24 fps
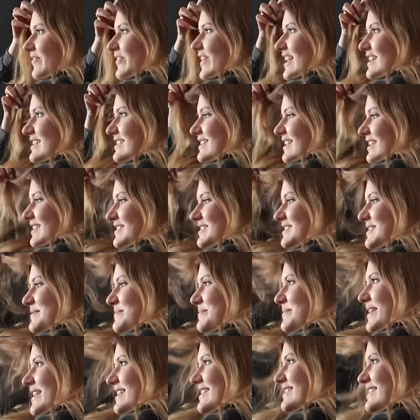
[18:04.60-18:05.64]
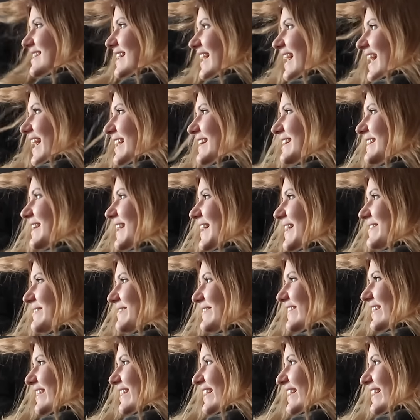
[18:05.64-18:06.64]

That yeah, I love it.